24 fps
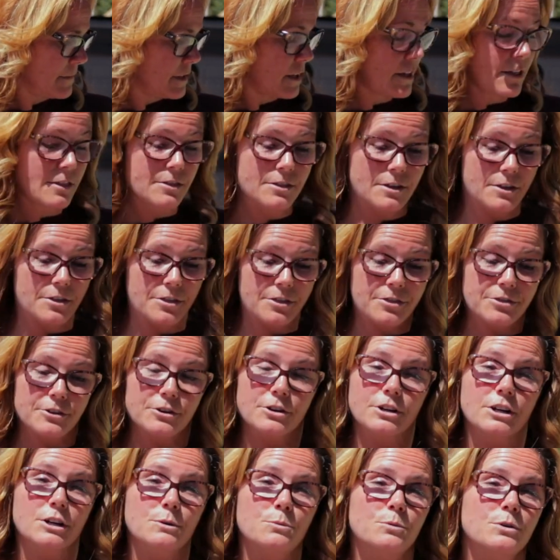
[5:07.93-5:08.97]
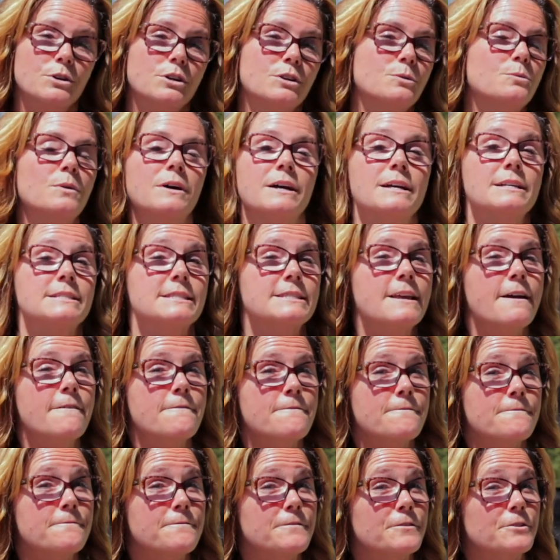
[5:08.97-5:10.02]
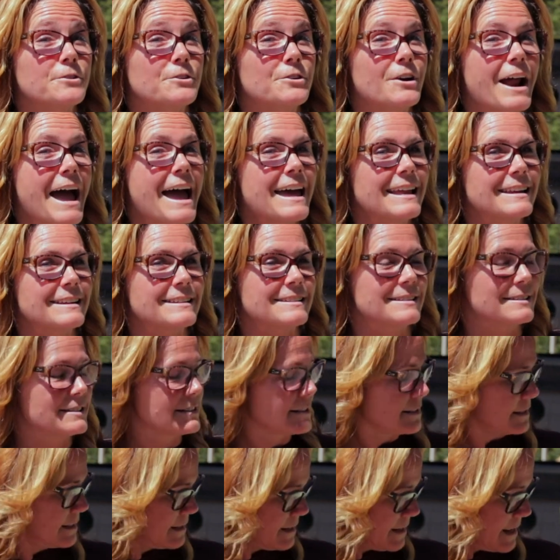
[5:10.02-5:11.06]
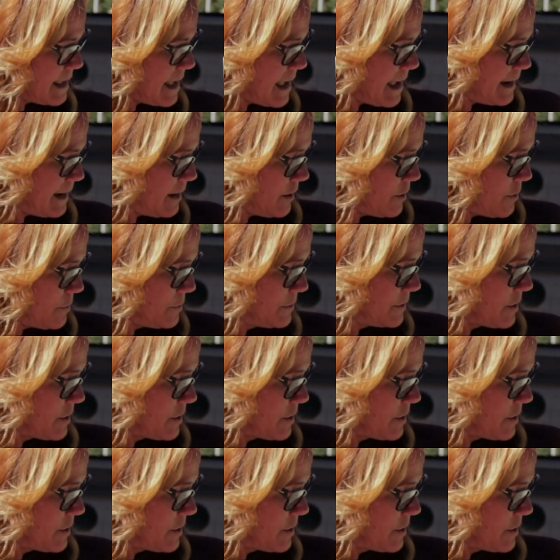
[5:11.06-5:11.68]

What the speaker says: The third word was friend, and it goes